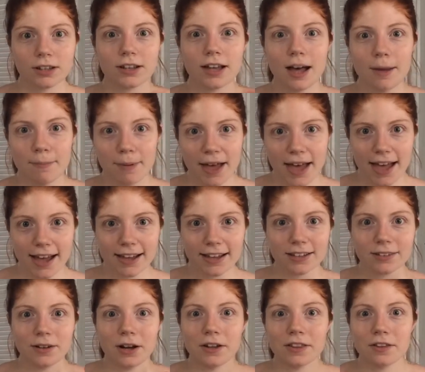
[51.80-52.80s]
cut back
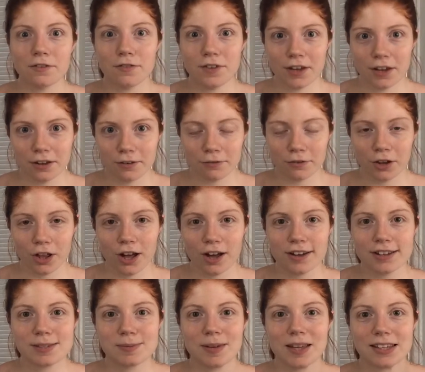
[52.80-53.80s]
on the vegan
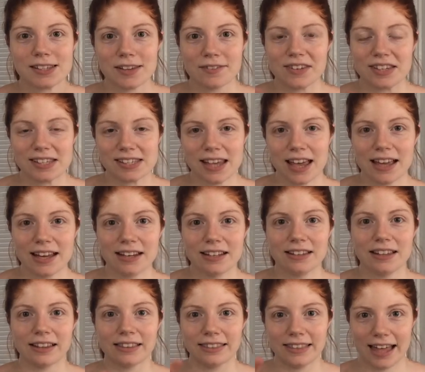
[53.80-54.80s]
vlogs because I've decided
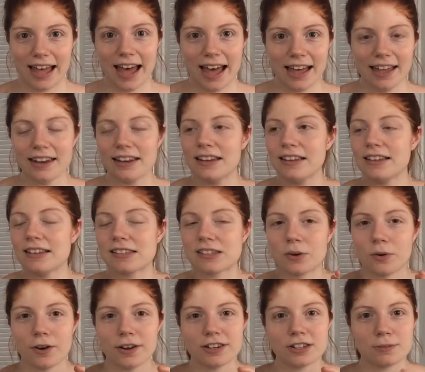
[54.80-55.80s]
that that is
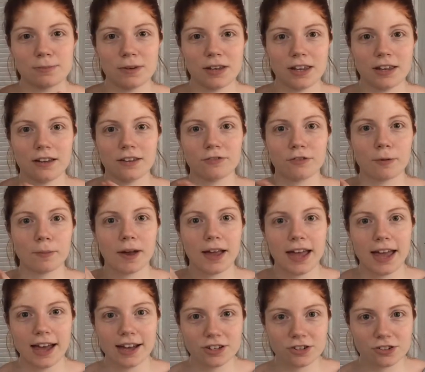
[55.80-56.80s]
going to be for my
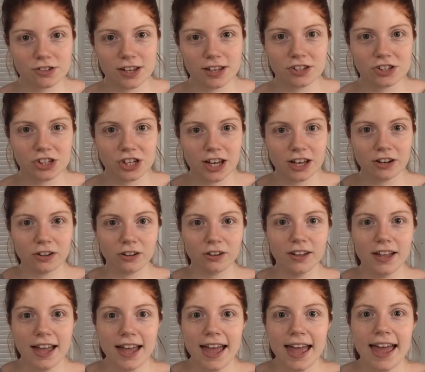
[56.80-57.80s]
exercise channel
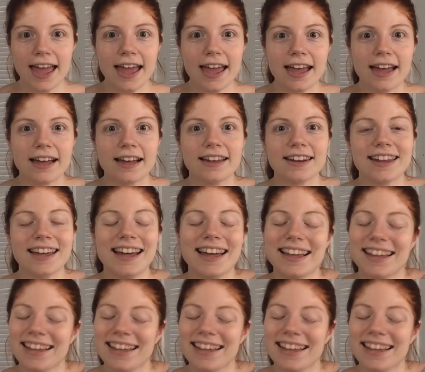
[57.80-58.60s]
and